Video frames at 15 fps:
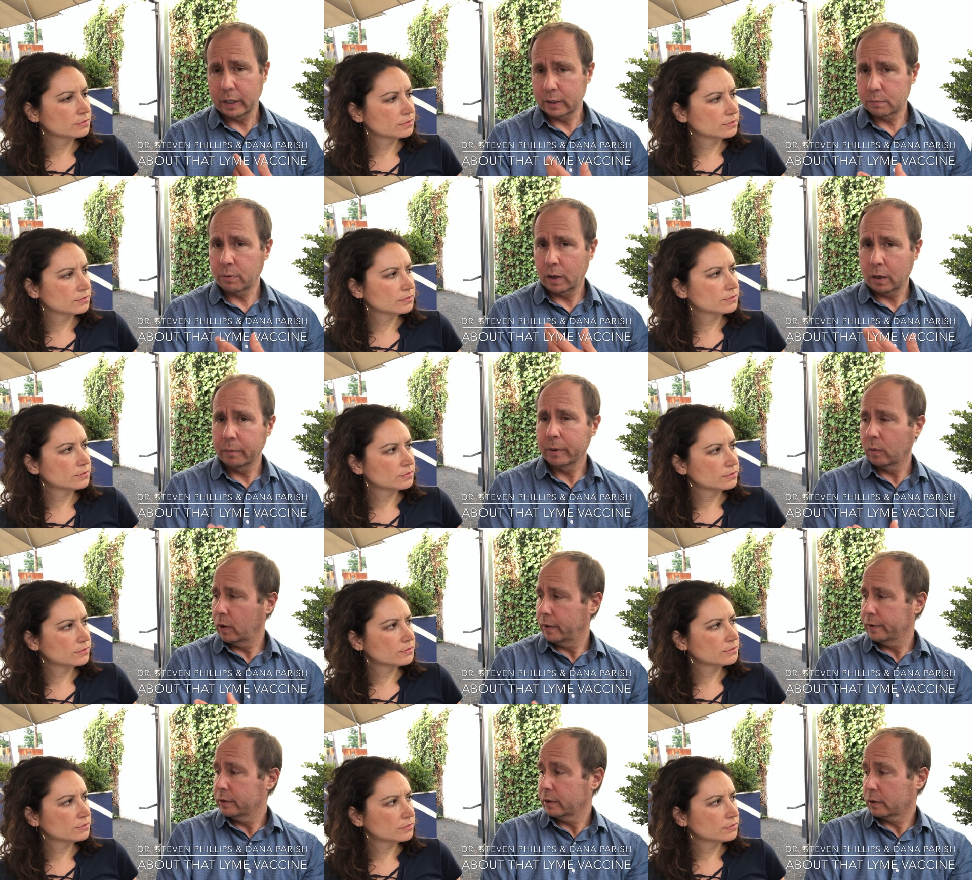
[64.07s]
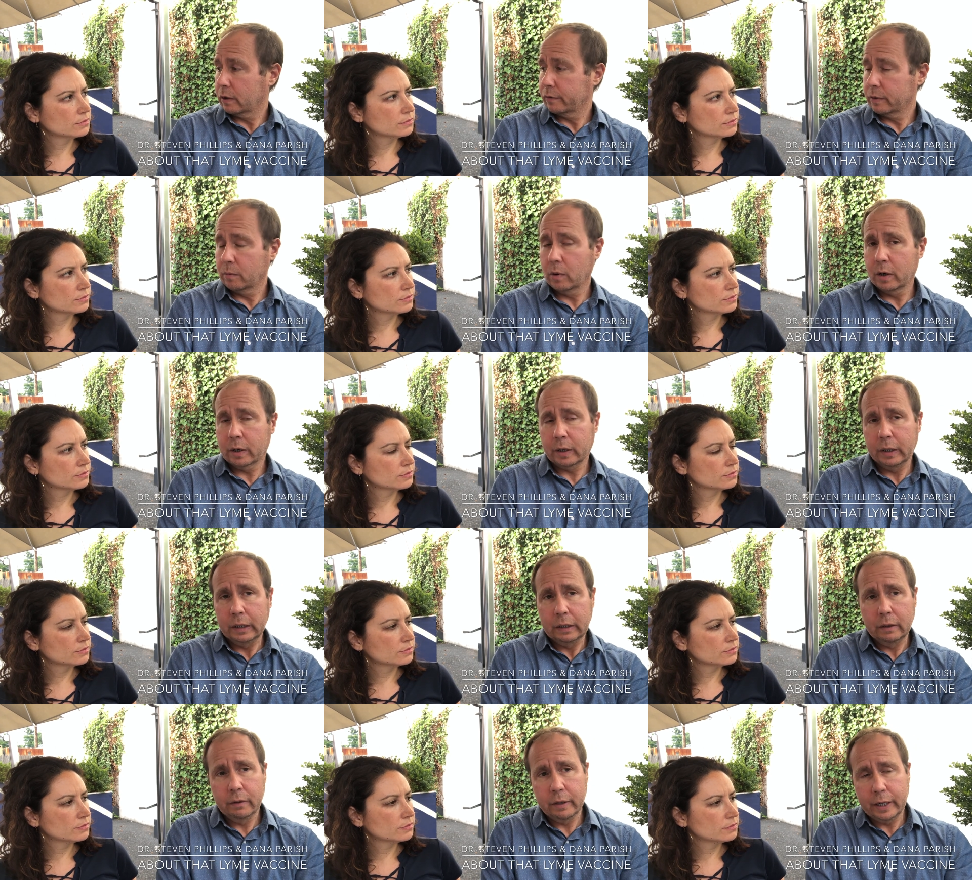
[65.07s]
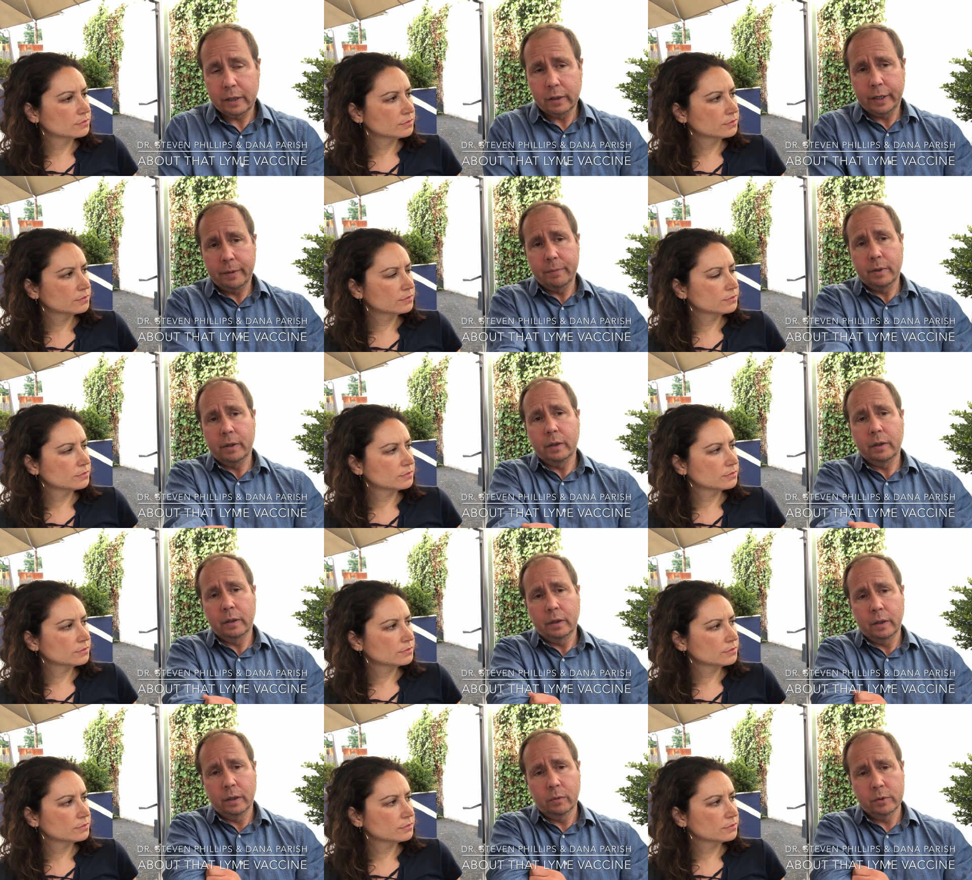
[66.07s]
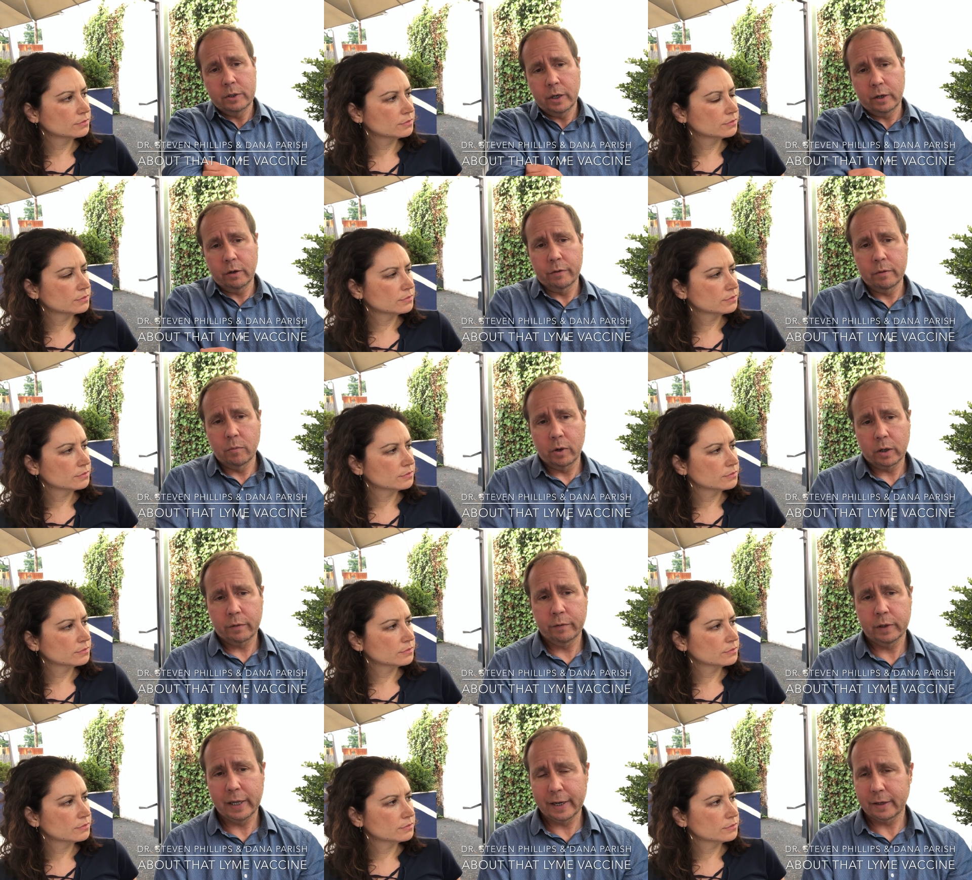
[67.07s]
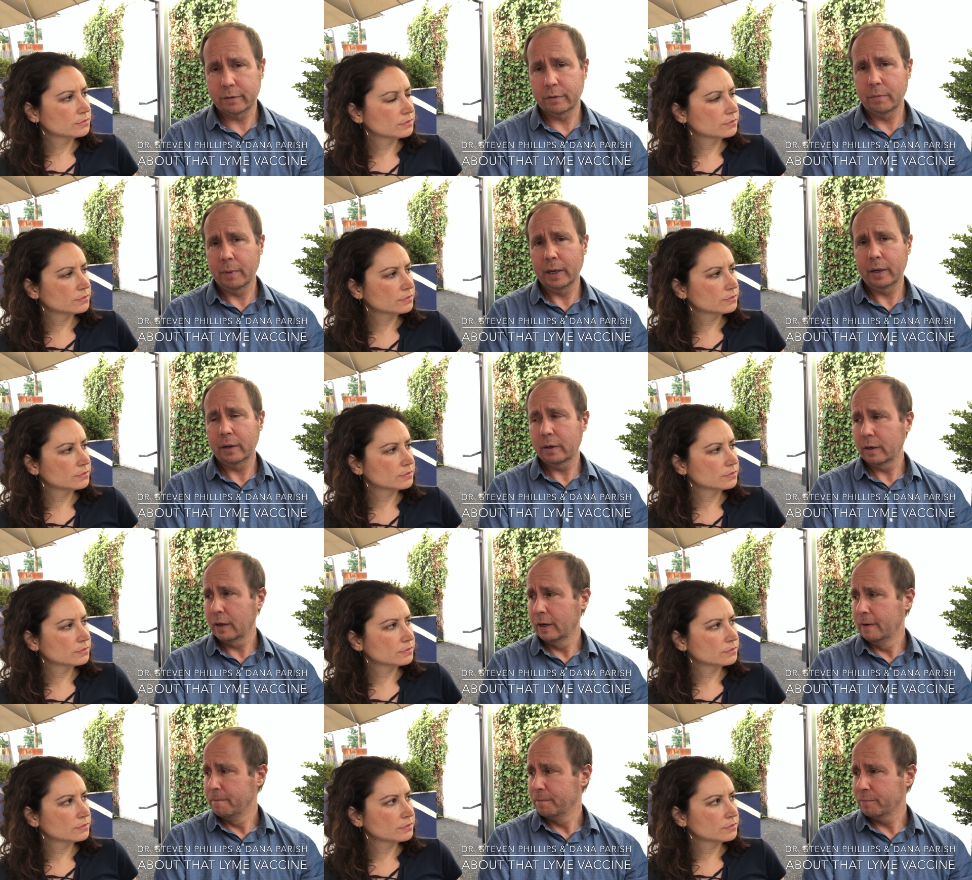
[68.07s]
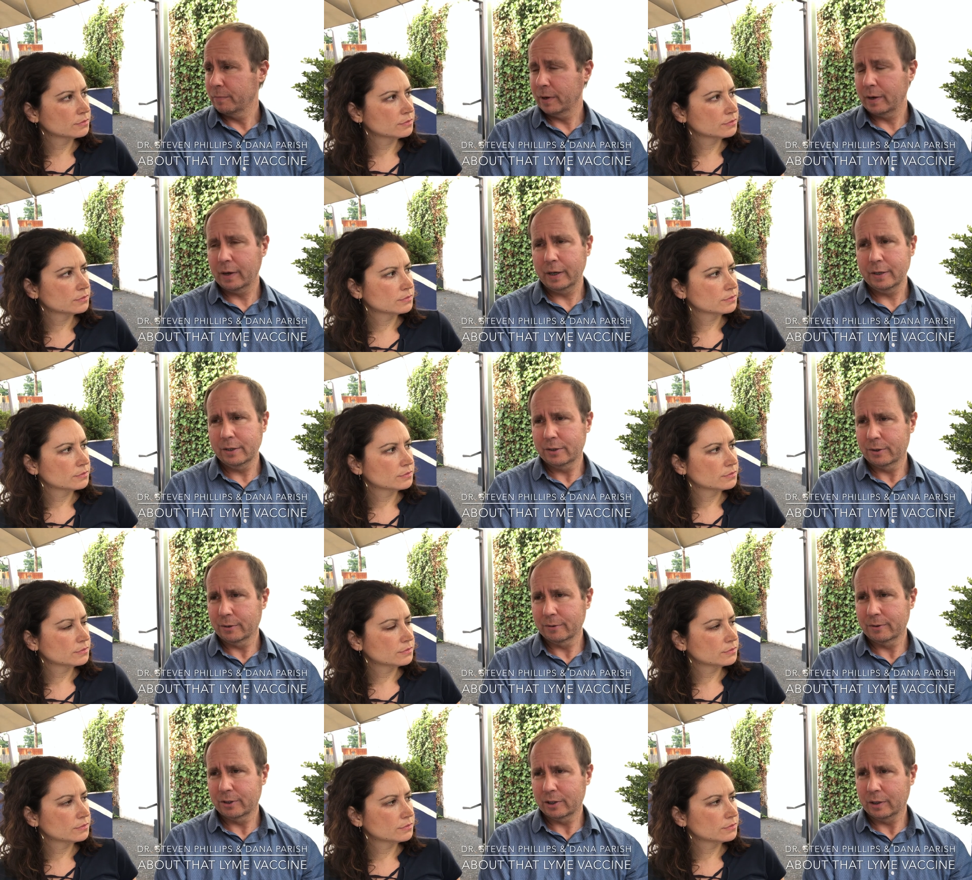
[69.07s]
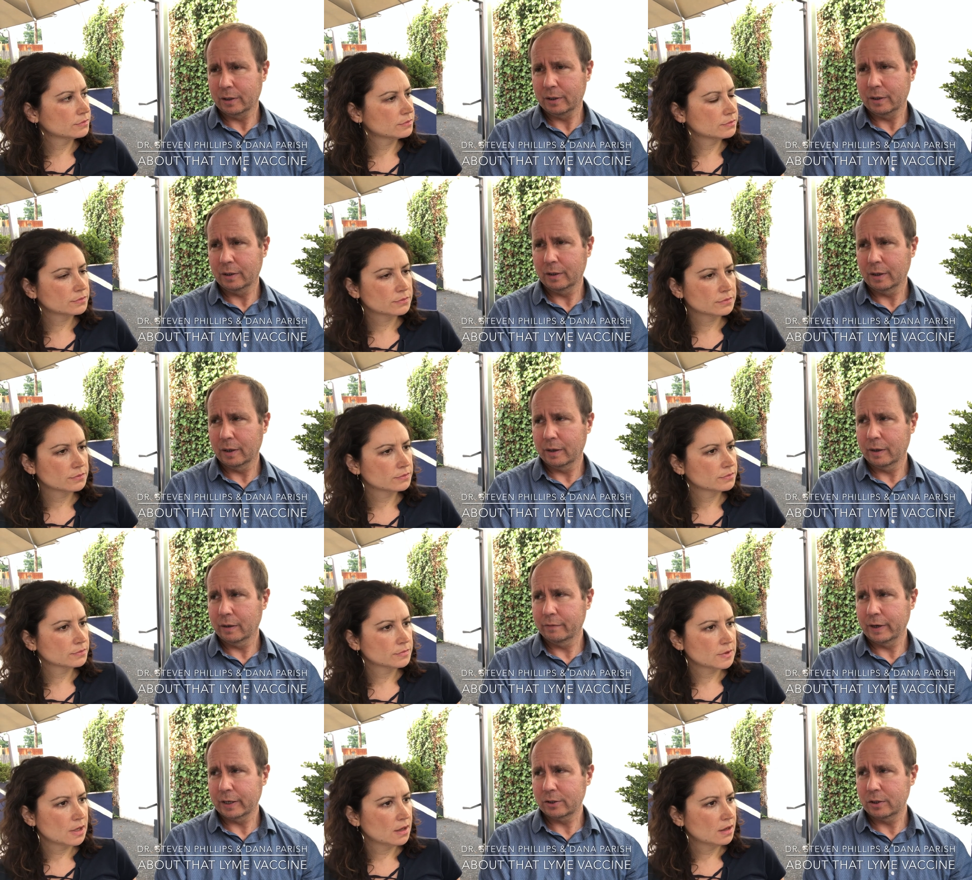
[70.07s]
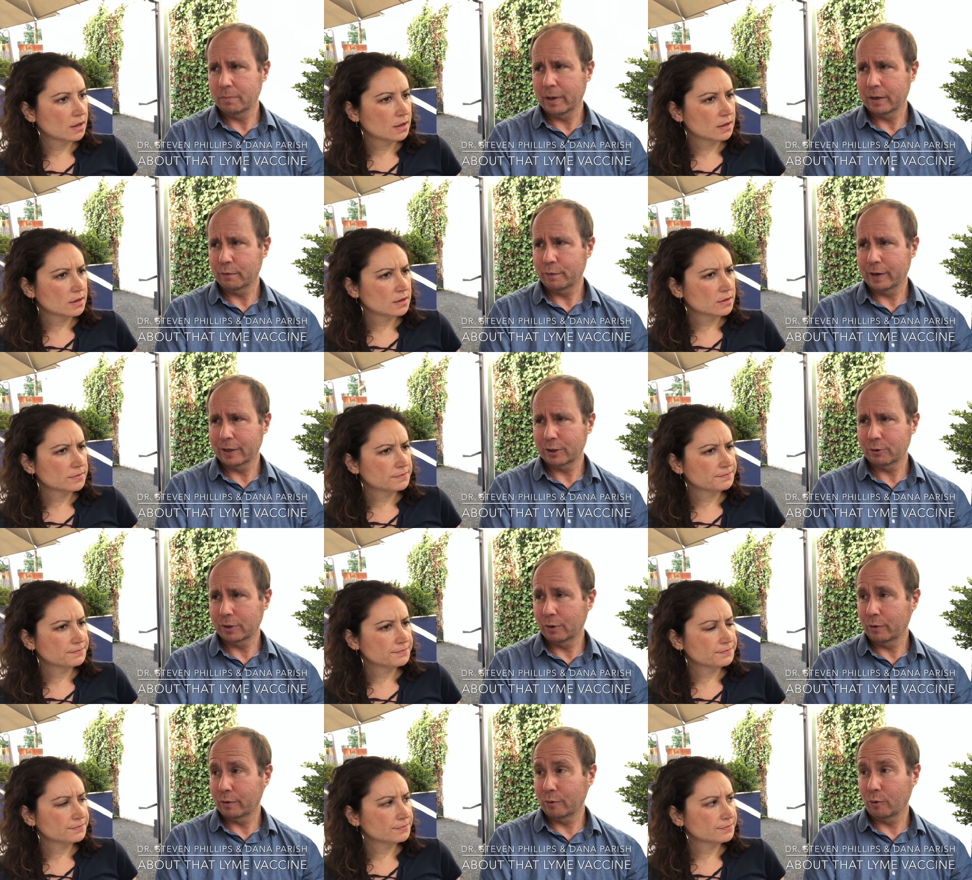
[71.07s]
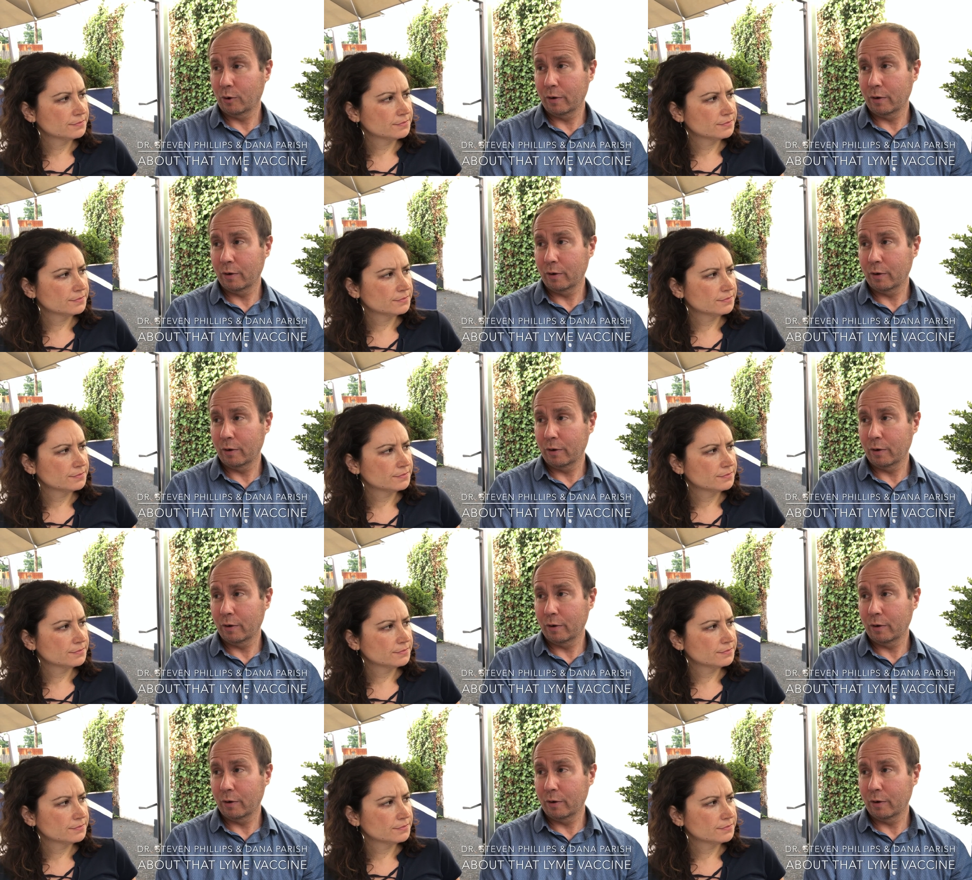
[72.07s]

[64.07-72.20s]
Speaker 1: that's probably why they took it off the market. They claim that it was taken off the market for lack of demand, but I just don't see uh, a vaccine manufacturer going through